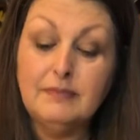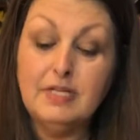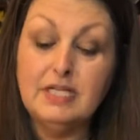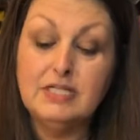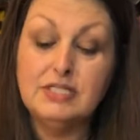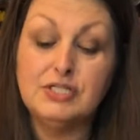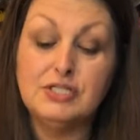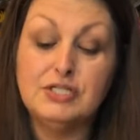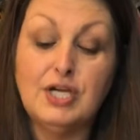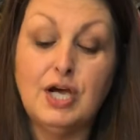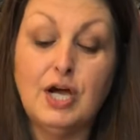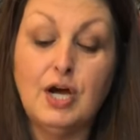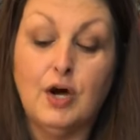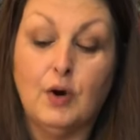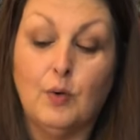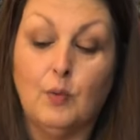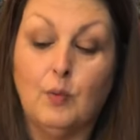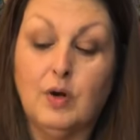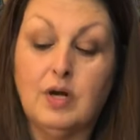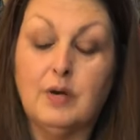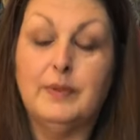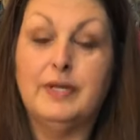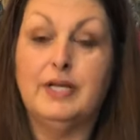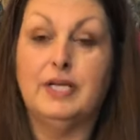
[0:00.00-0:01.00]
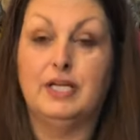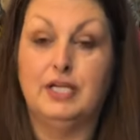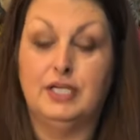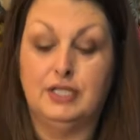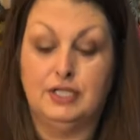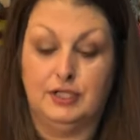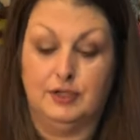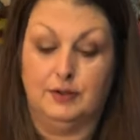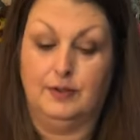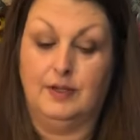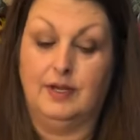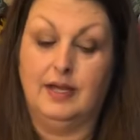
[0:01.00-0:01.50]
So, what are we going to
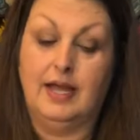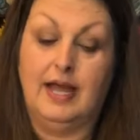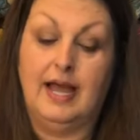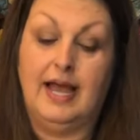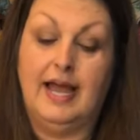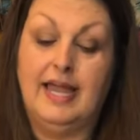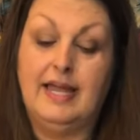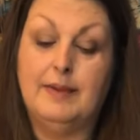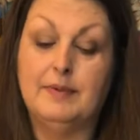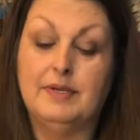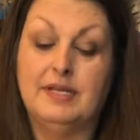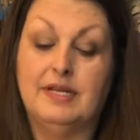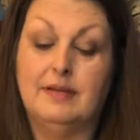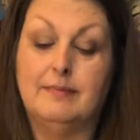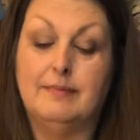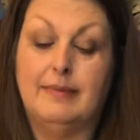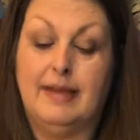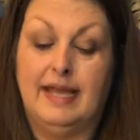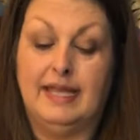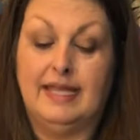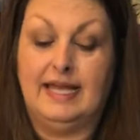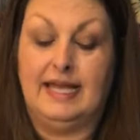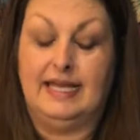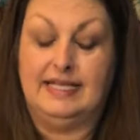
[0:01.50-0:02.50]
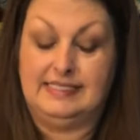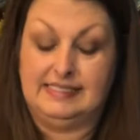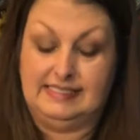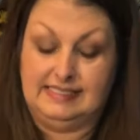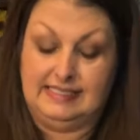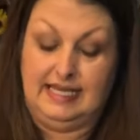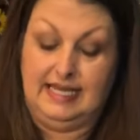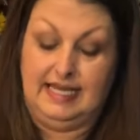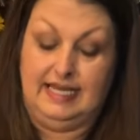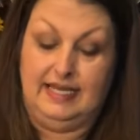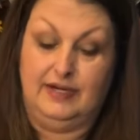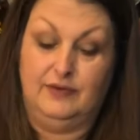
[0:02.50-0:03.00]
do? I am going to make a
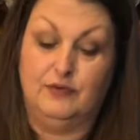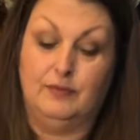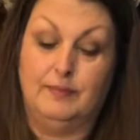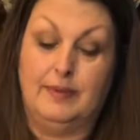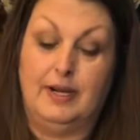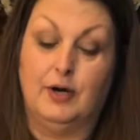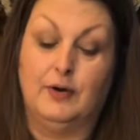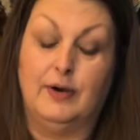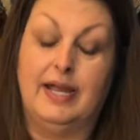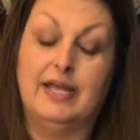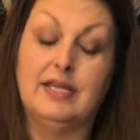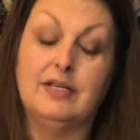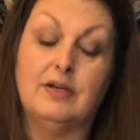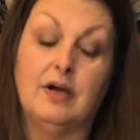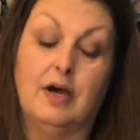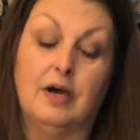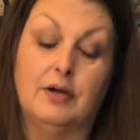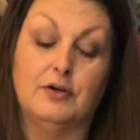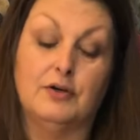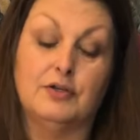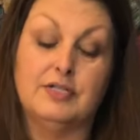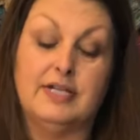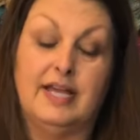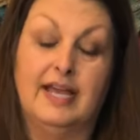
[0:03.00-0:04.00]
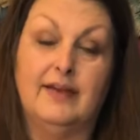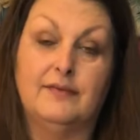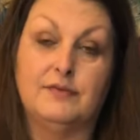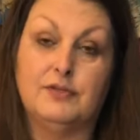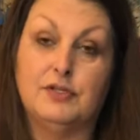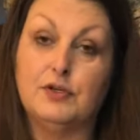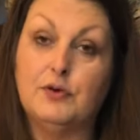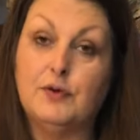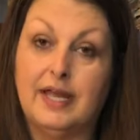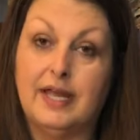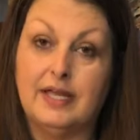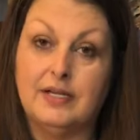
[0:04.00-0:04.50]
sign for my granddaughters. I have
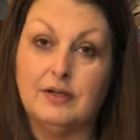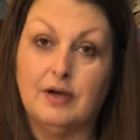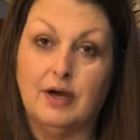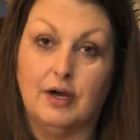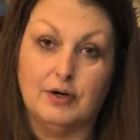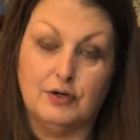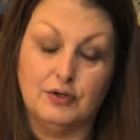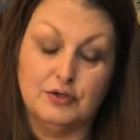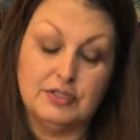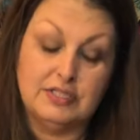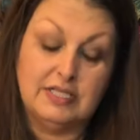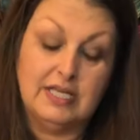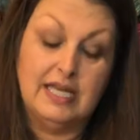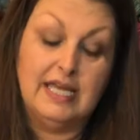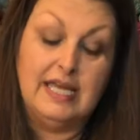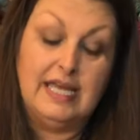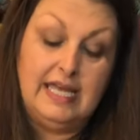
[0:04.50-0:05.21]
two granddaughters.